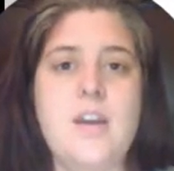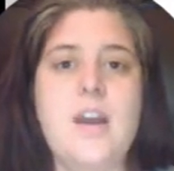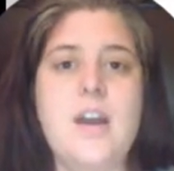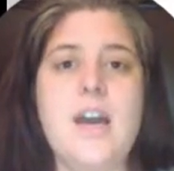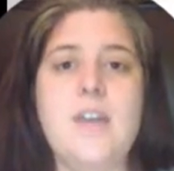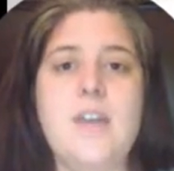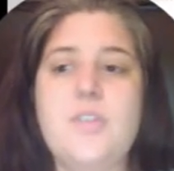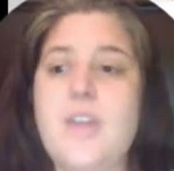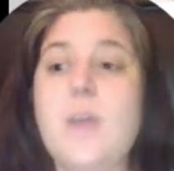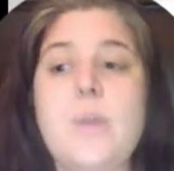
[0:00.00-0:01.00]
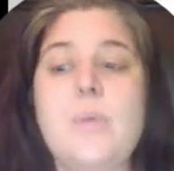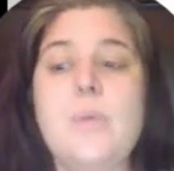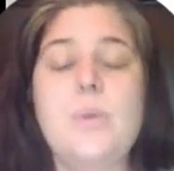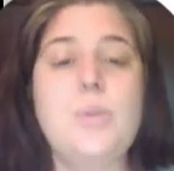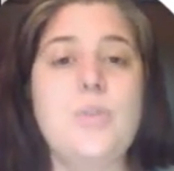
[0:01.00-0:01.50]
After that, we
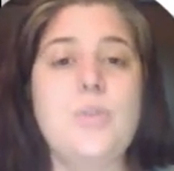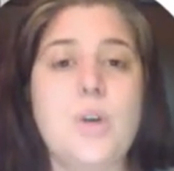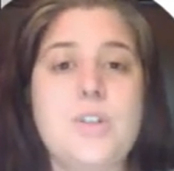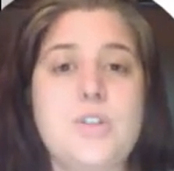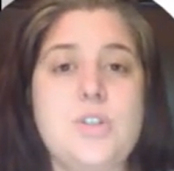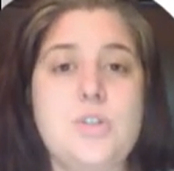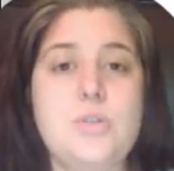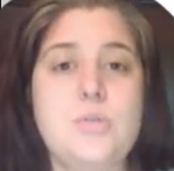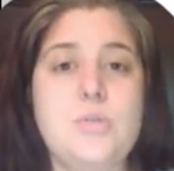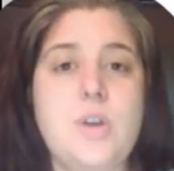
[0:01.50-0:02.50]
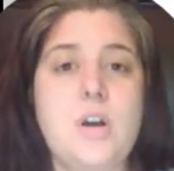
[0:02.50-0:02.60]
would move on to